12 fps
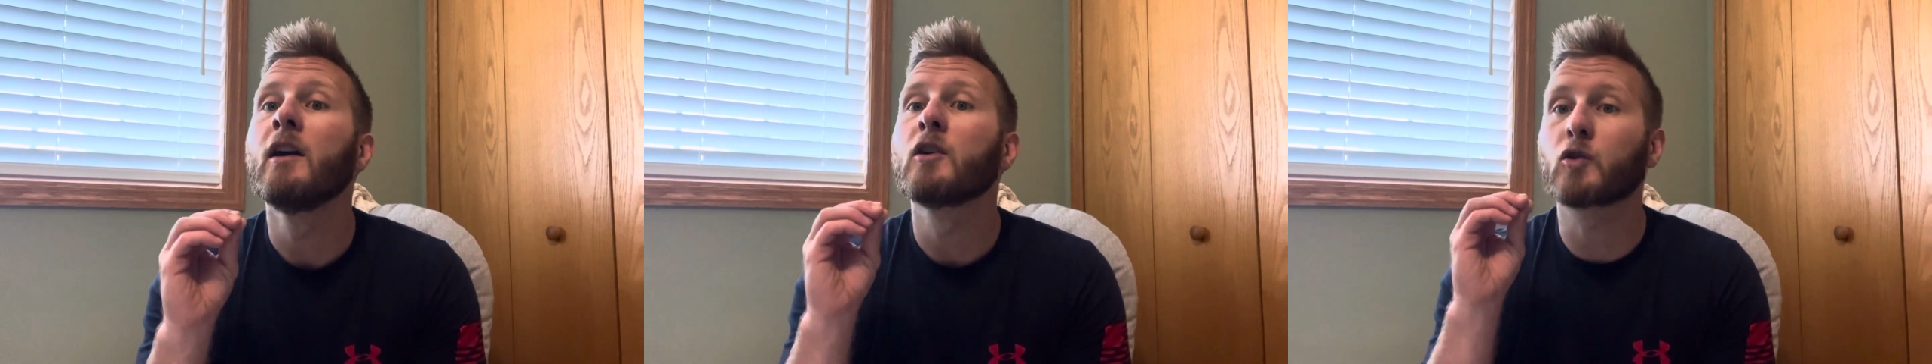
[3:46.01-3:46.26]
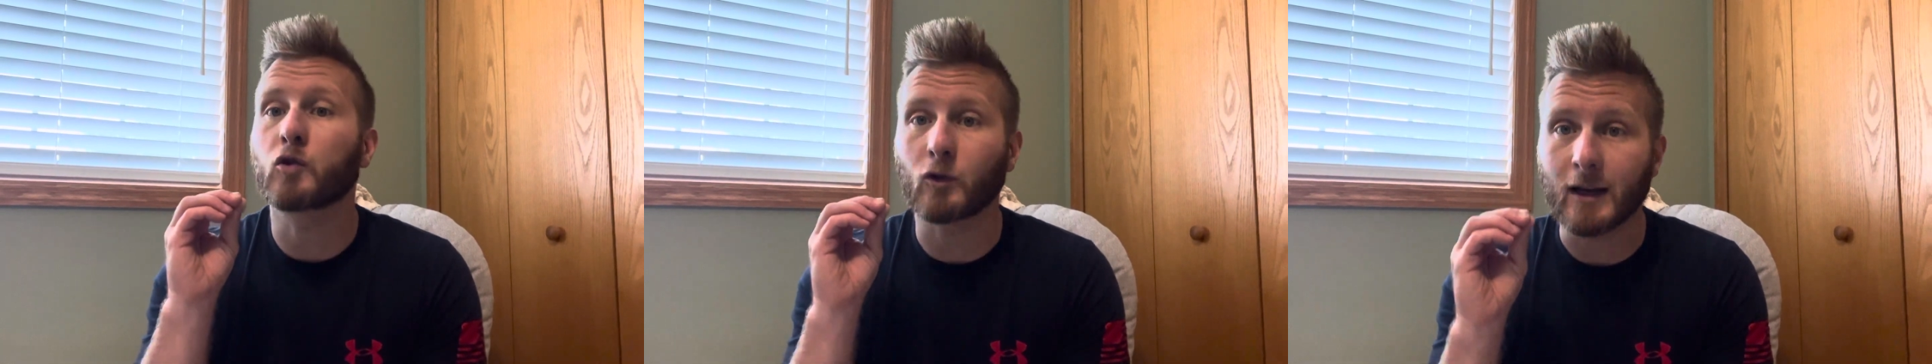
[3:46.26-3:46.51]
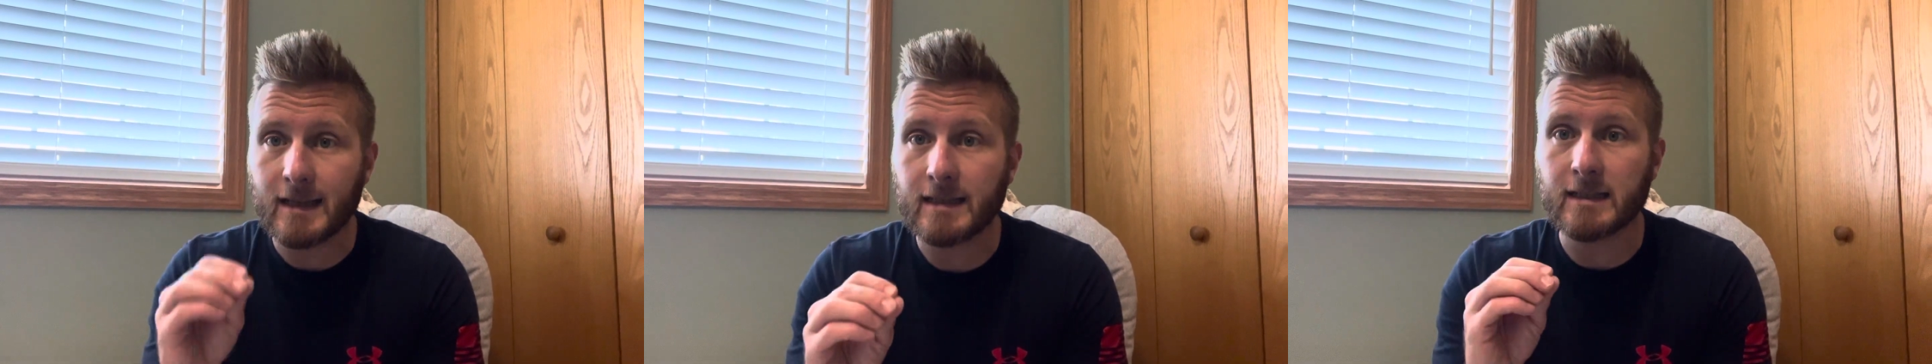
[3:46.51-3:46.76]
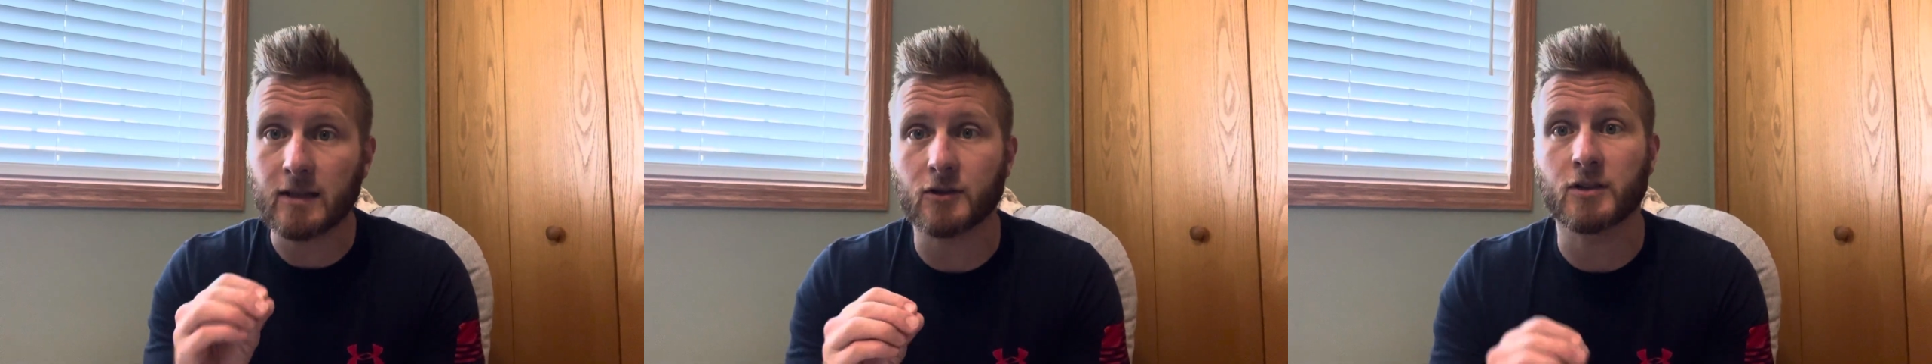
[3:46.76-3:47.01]

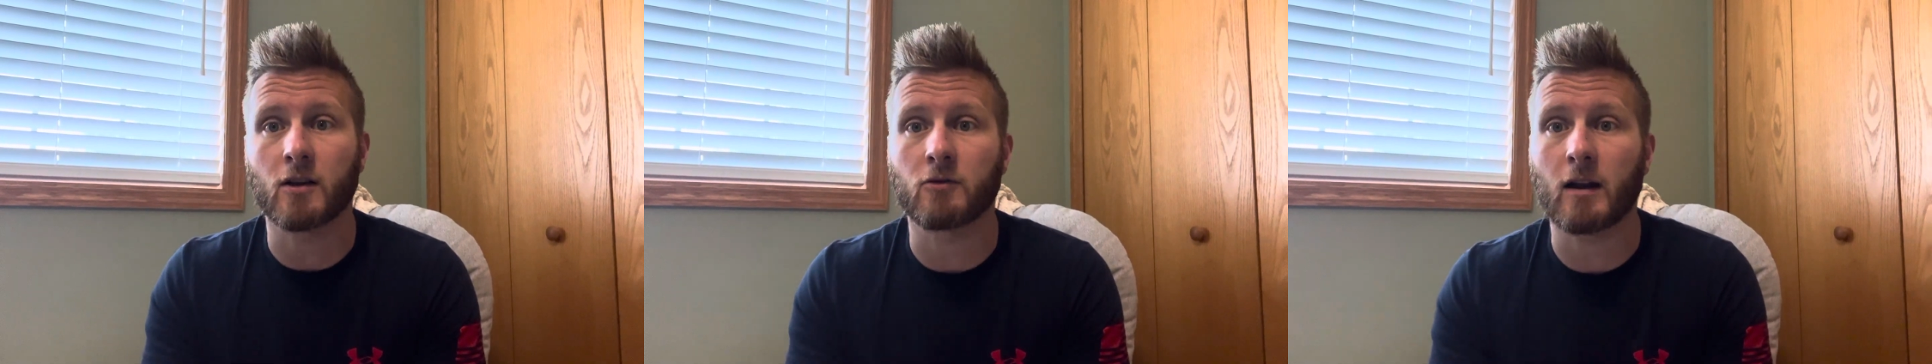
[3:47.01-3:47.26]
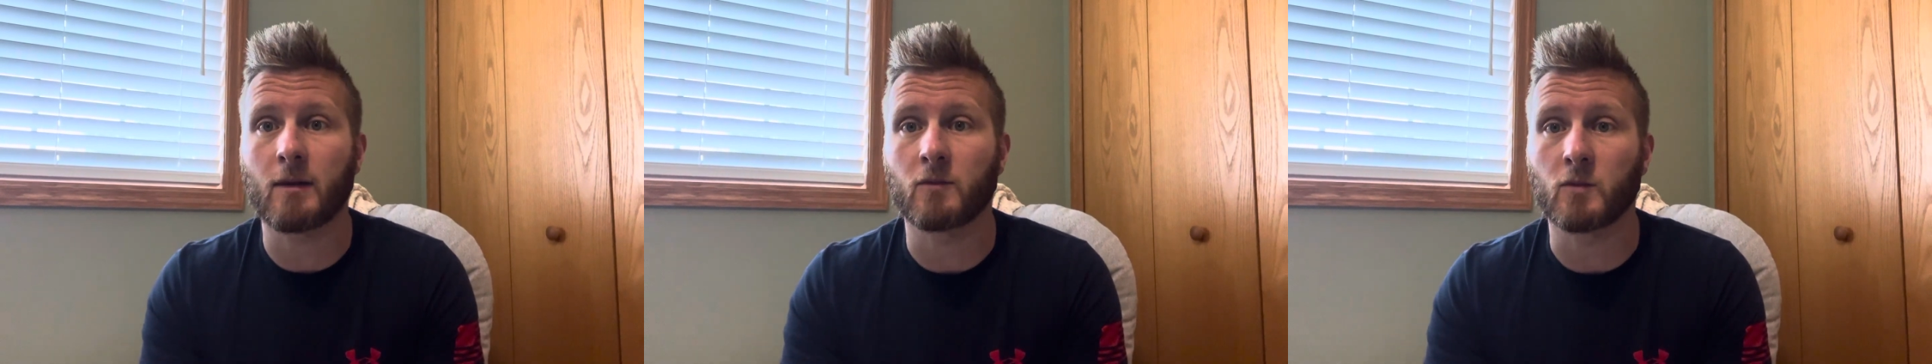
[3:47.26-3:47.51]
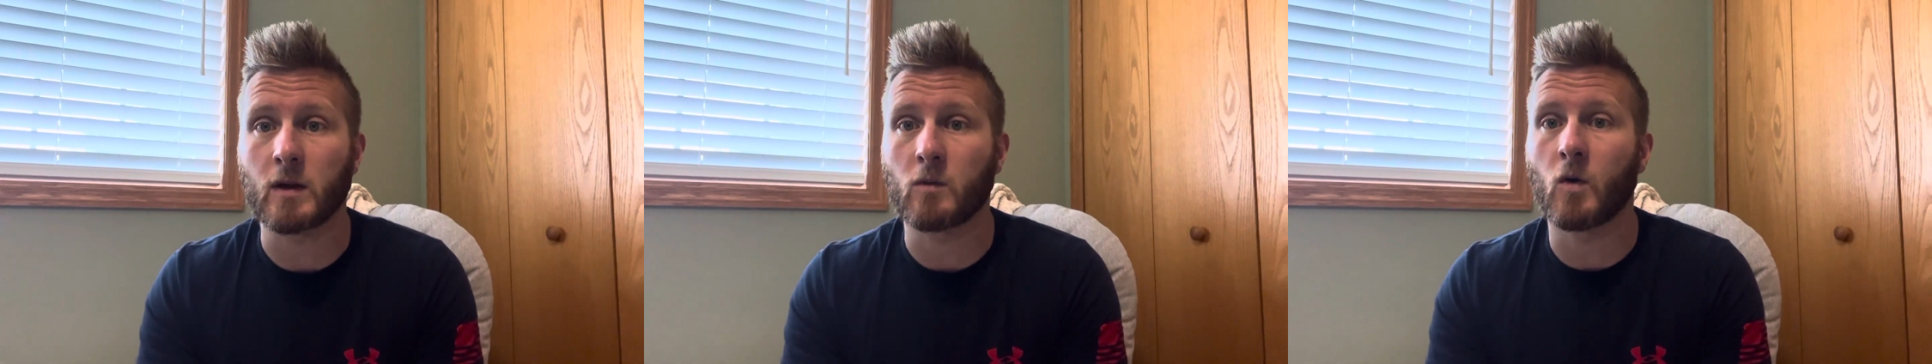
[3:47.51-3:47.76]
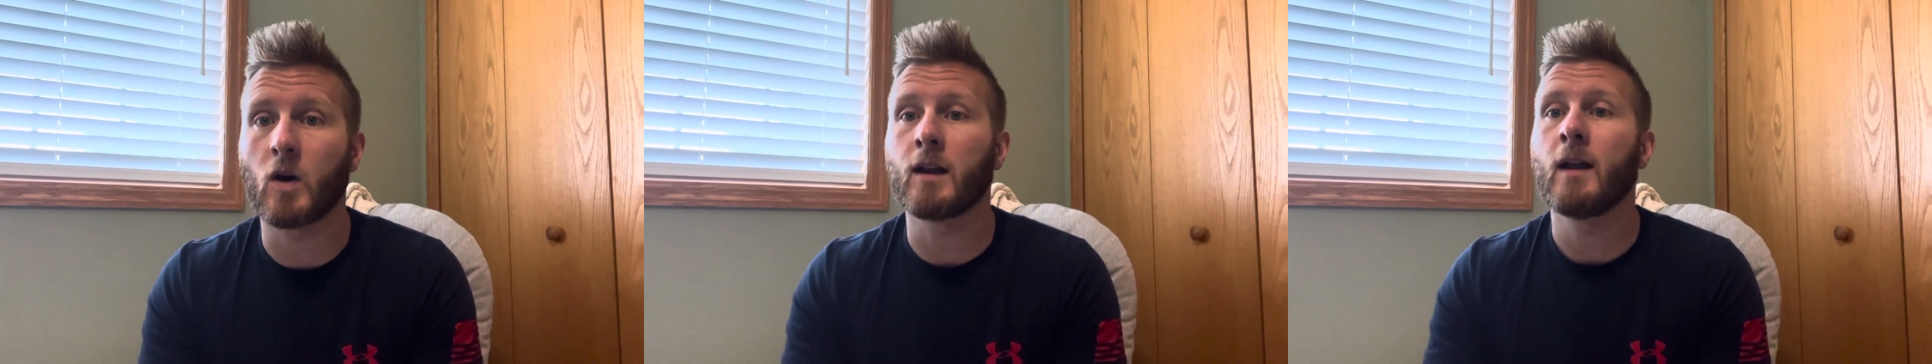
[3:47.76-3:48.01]
crazy touchdown grab in week
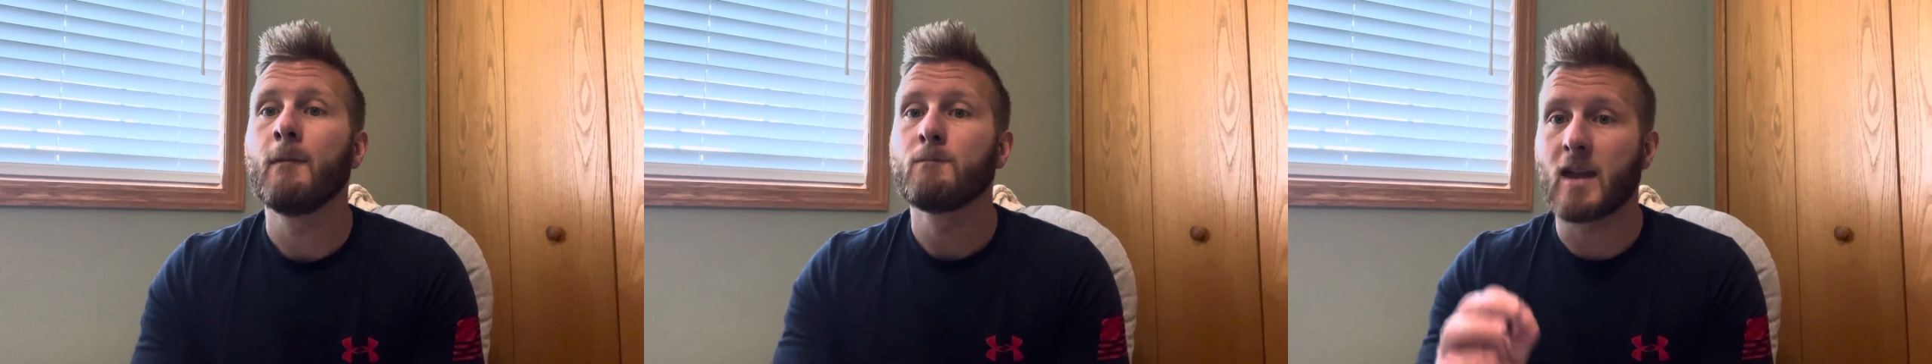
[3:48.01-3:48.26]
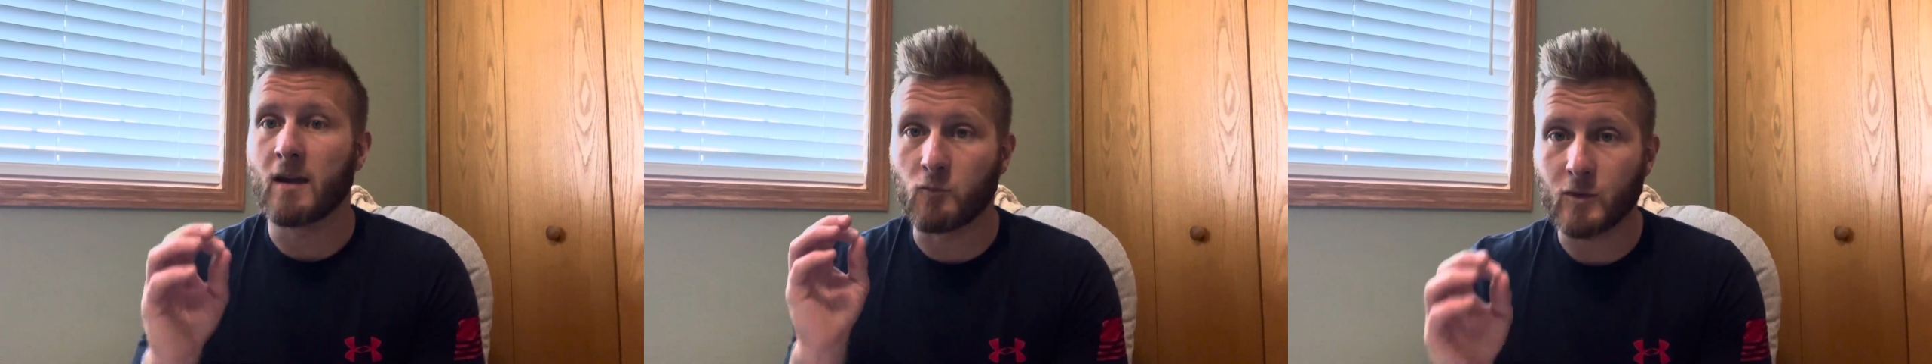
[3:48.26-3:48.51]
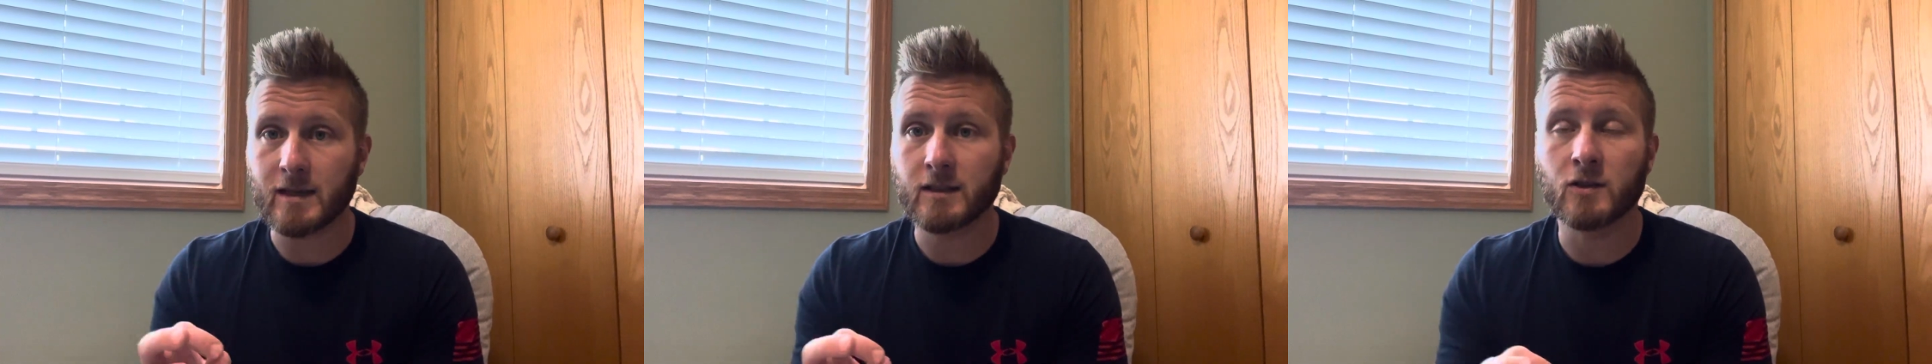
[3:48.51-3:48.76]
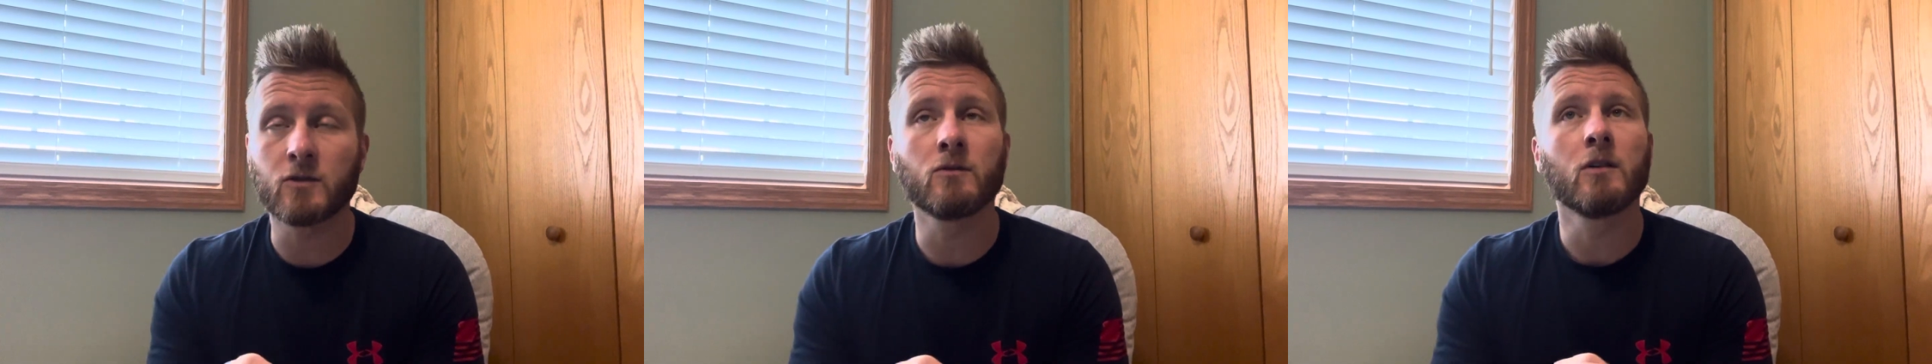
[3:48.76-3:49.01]
one, and week
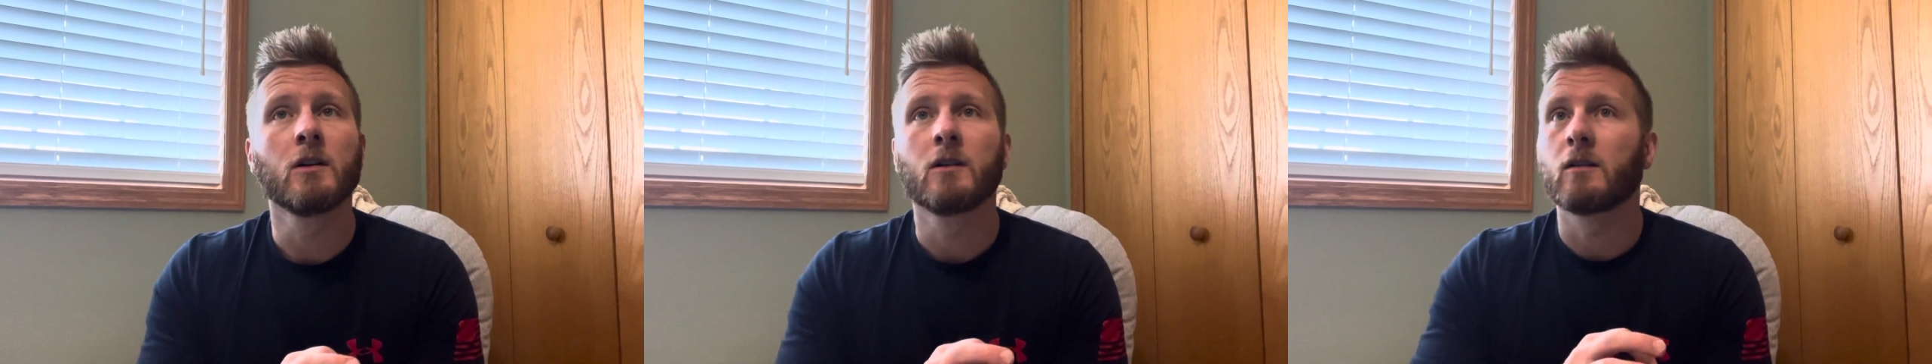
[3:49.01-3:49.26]
two,